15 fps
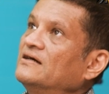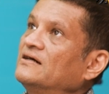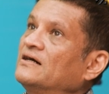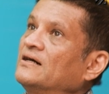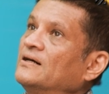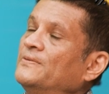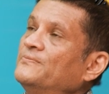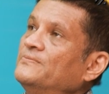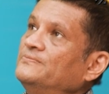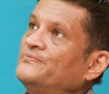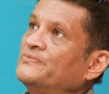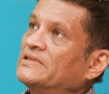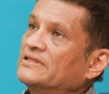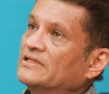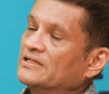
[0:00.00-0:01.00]

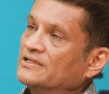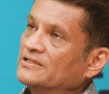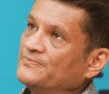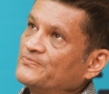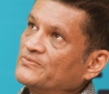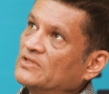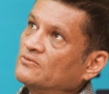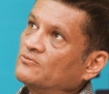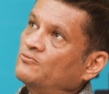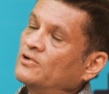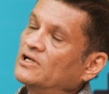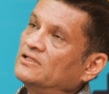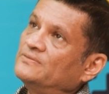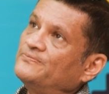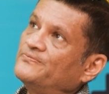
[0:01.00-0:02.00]

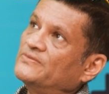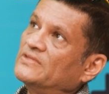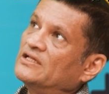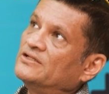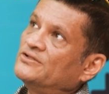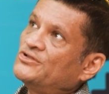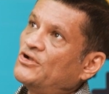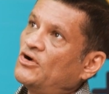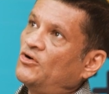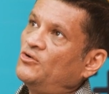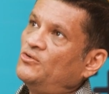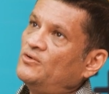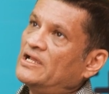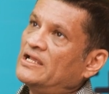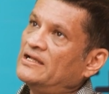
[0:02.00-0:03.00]
Well,
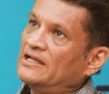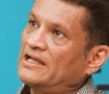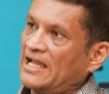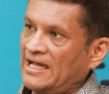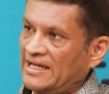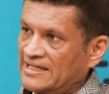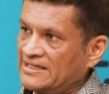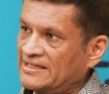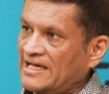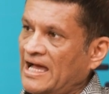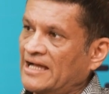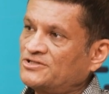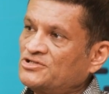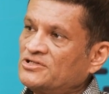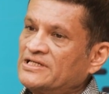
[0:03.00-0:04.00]
know and like
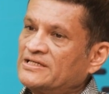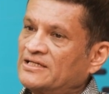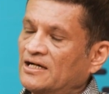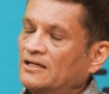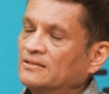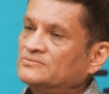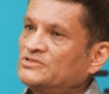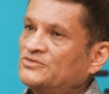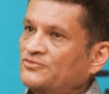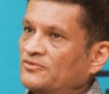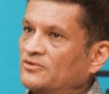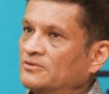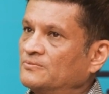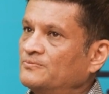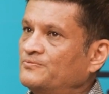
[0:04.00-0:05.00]
actually comes
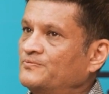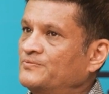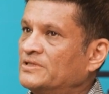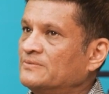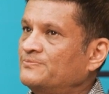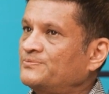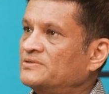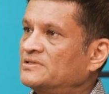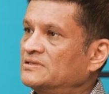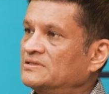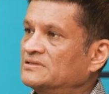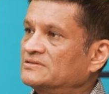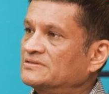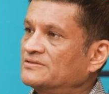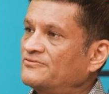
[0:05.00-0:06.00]
from
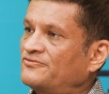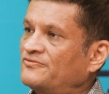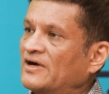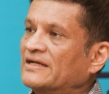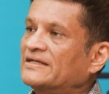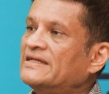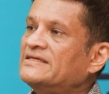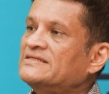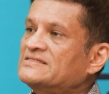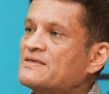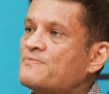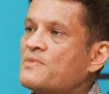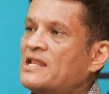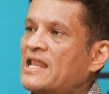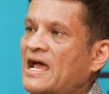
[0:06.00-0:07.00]
people finding
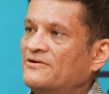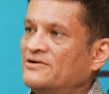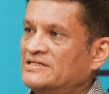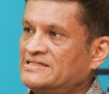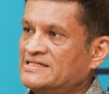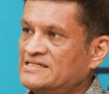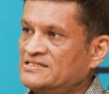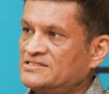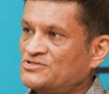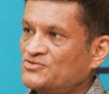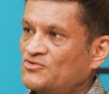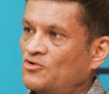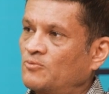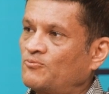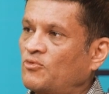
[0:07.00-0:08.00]
similarities
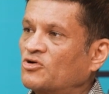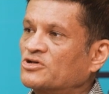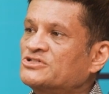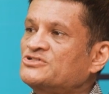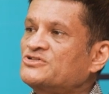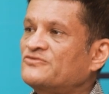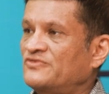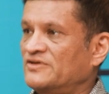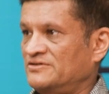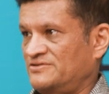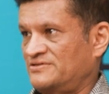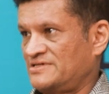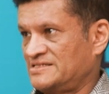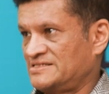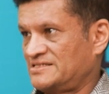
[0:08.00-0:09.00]
or points of
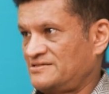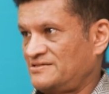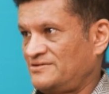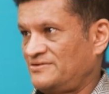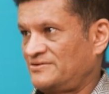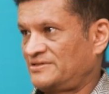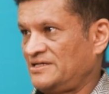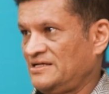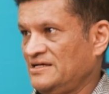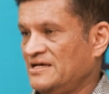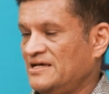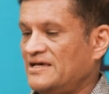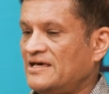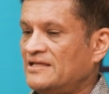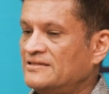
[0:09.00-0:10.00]
interest.
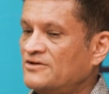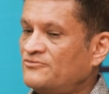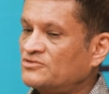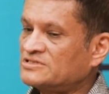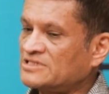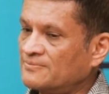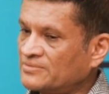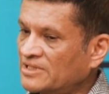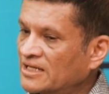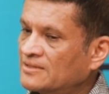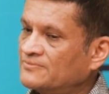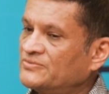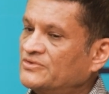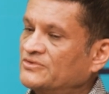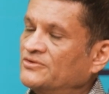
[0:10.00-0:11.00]
And therefore,
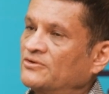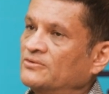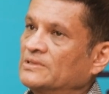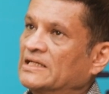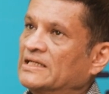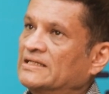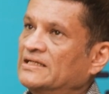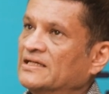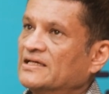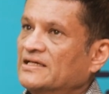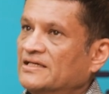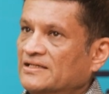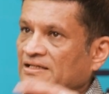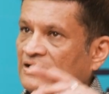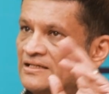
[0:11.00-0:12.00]
sometimes, like
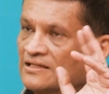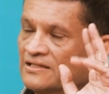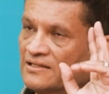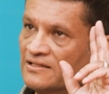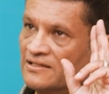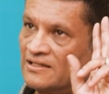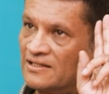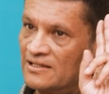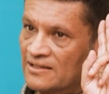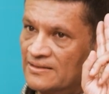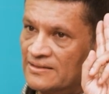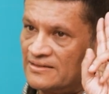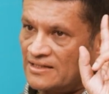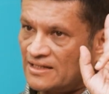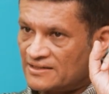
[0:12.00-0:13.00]
in
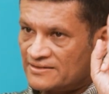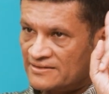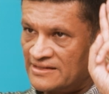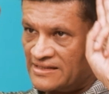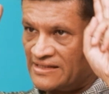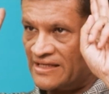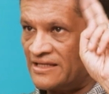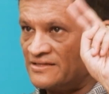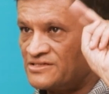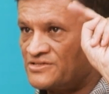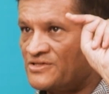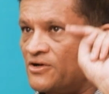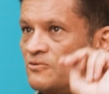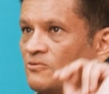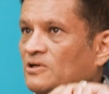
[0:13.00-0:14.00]
the
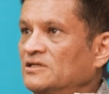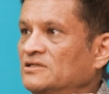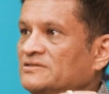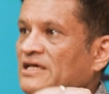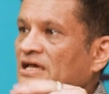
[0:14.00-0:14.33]
Insta world,